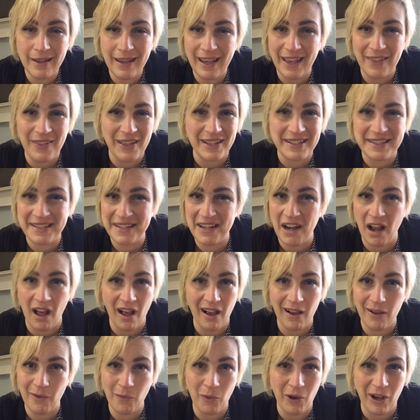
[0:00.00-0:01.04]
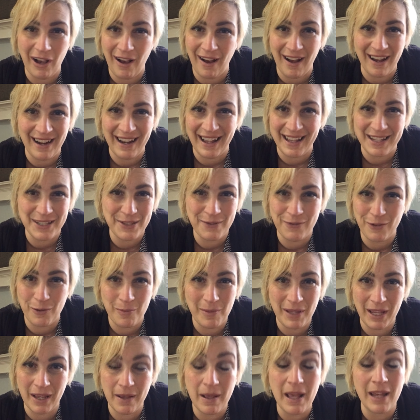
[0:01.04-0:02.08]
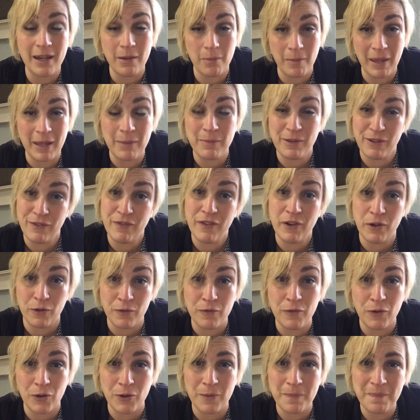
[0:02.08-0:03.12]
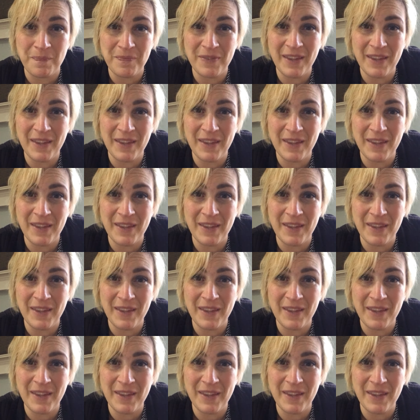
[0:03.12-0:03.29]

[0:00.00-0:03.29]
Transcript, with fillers: And that's not what God has for me. And it made me fearful.